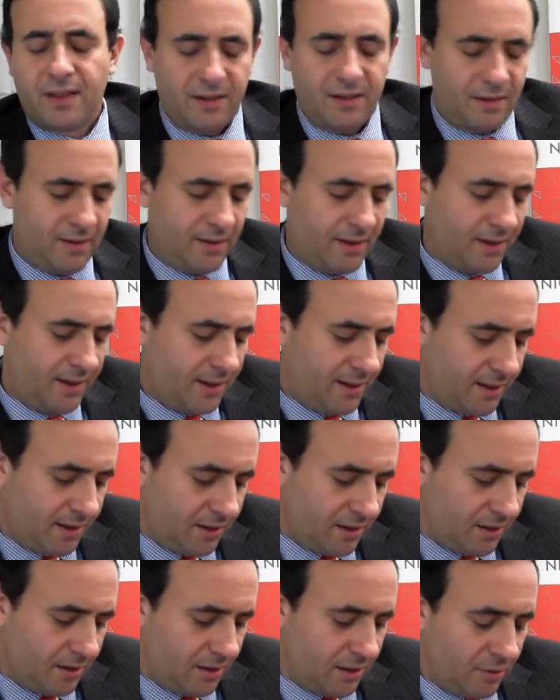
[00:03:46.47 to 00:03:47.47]
The
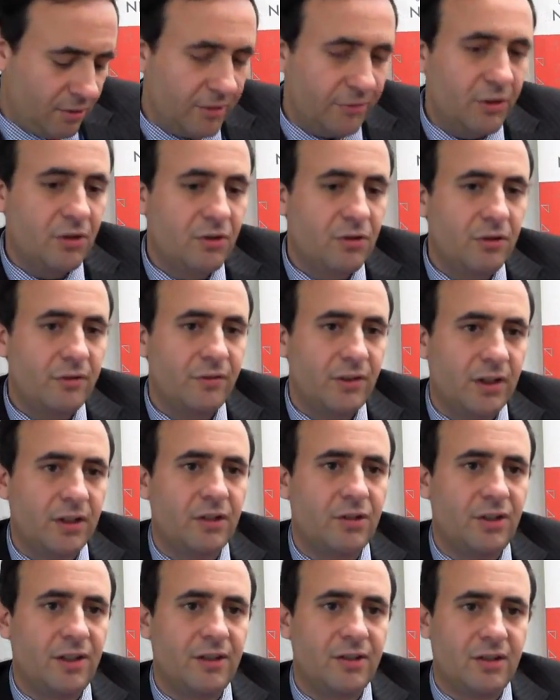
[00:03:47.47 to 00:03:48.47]
University of
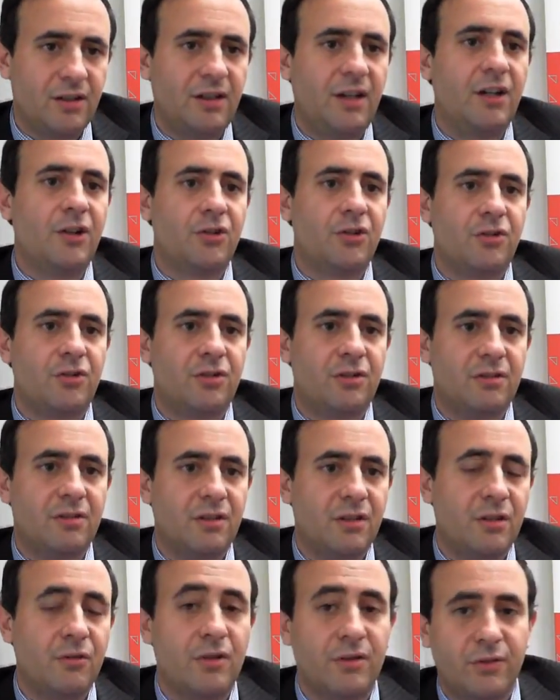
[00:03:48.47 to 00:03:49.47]
Nicosia is the largest
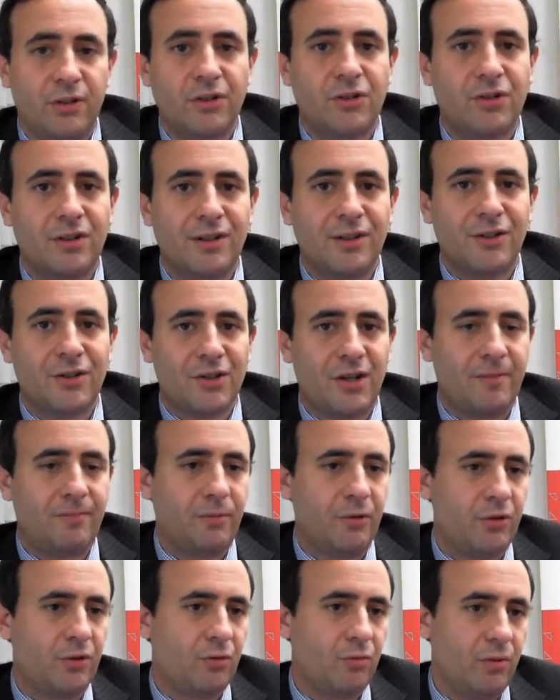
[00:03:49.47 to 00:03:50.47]
university in
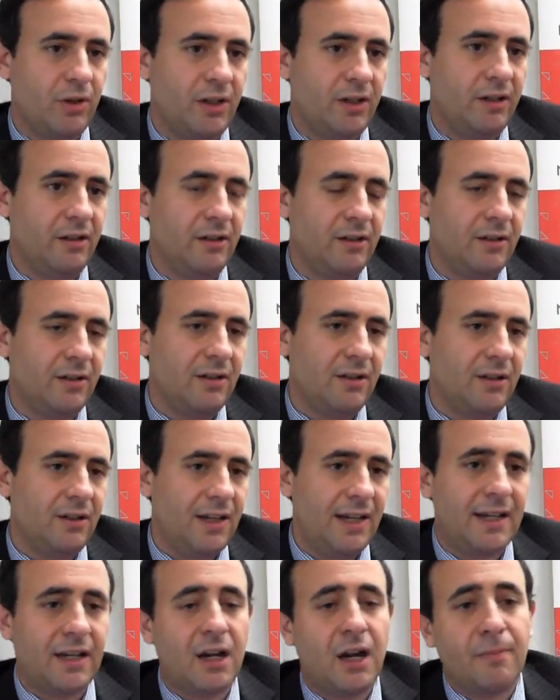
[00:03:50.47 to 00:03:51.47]
Cyprus. We are
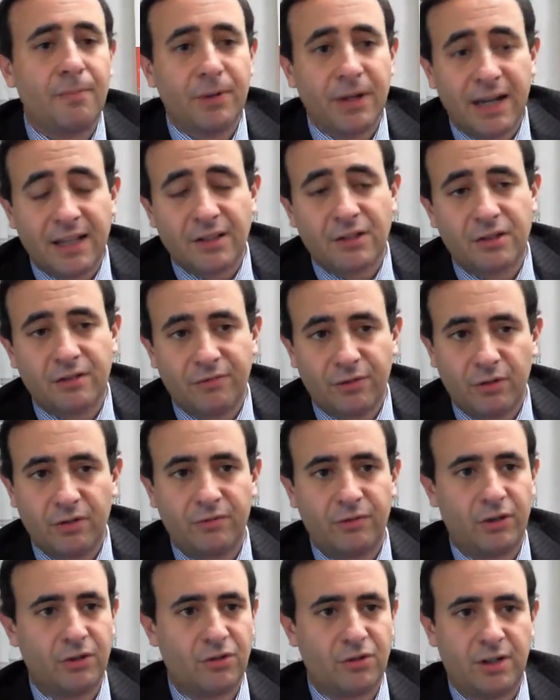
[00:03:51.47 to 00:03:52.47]
a comprehensive
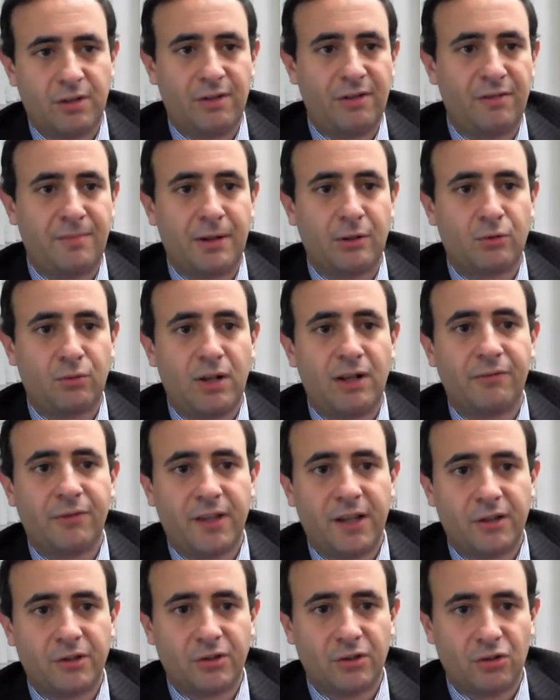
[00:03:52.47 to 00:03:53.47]
university. We have about
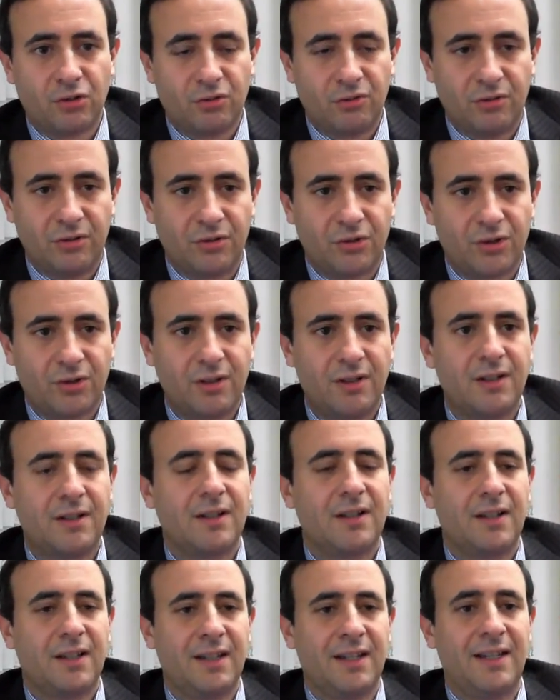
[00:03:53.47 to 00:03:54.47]
12,000 students
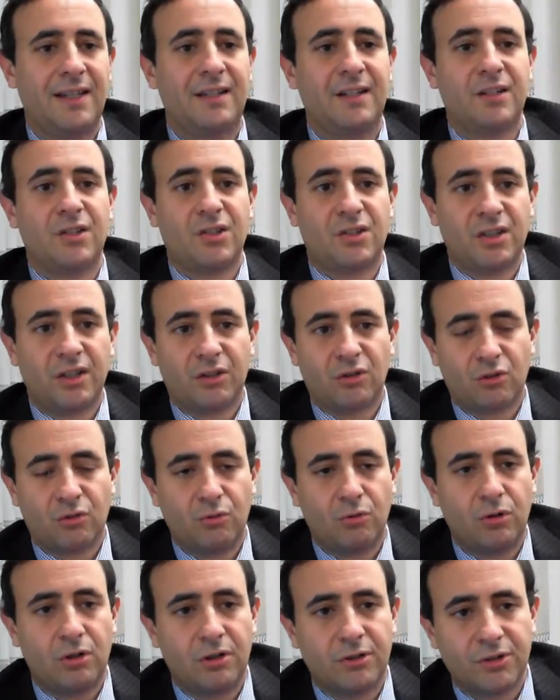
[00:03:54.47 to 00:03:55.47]
in 6
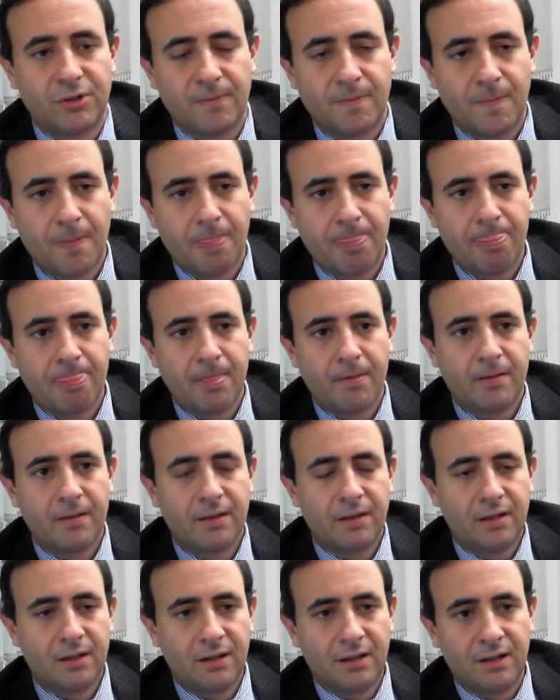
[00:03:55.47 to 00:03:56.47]
schools,
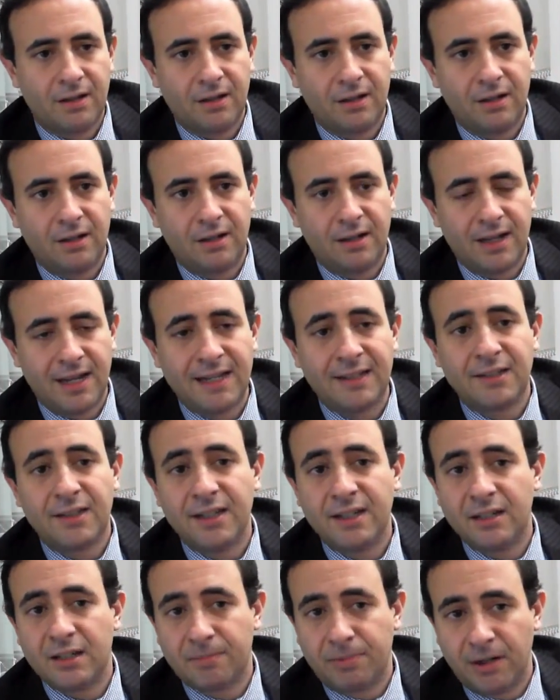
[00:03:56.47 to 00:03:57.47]

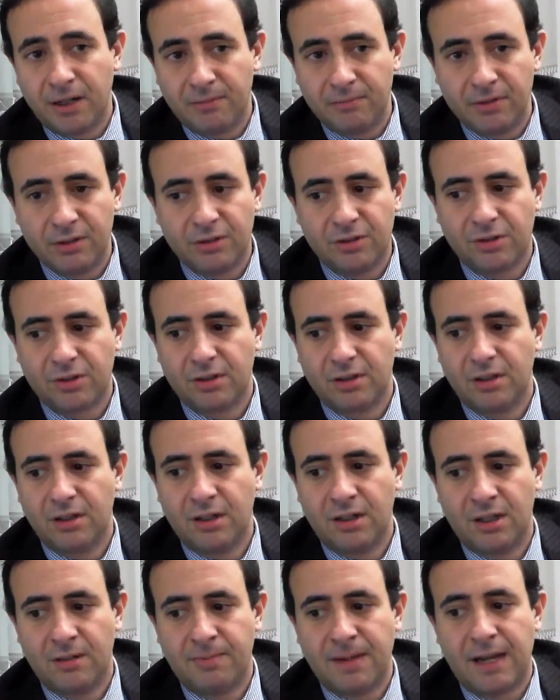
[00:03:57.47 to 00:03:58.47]
18 departments,
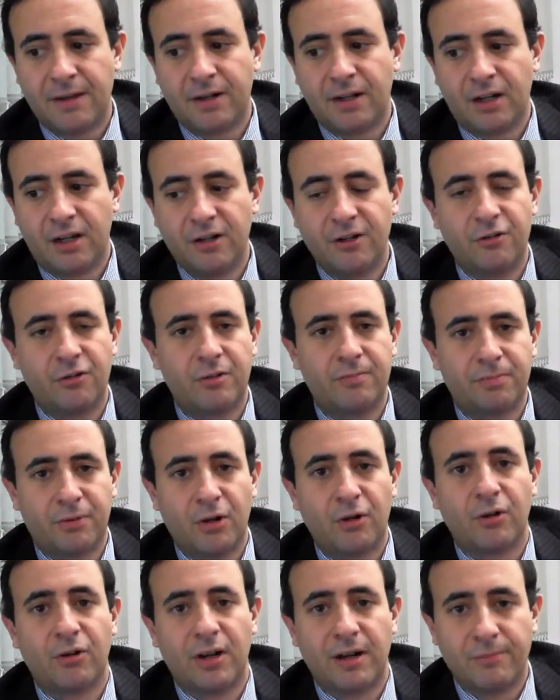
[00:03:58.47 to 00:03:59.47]
about 100
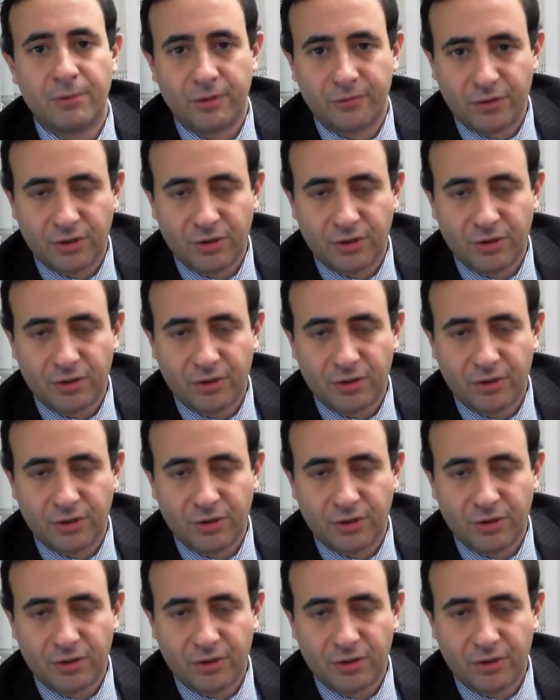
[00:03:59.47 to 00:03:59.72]
programs of